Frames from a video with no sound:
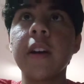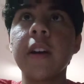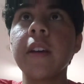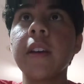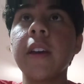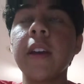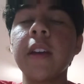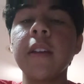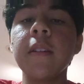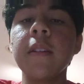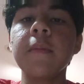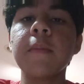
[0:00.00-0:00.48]

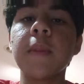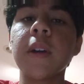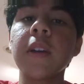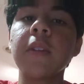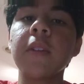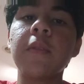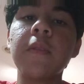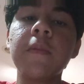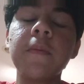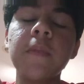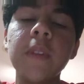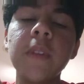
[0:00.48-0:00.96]
ate my
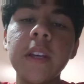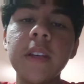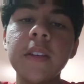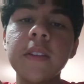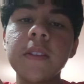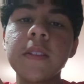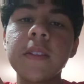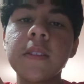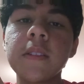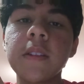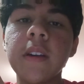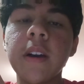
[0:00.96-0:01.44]

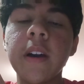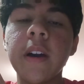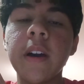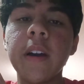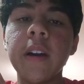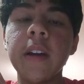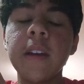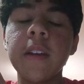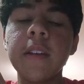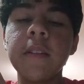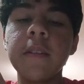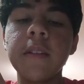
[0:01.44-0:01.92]
cornflakes,
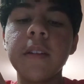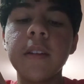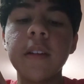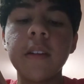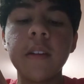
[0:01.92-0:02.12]
I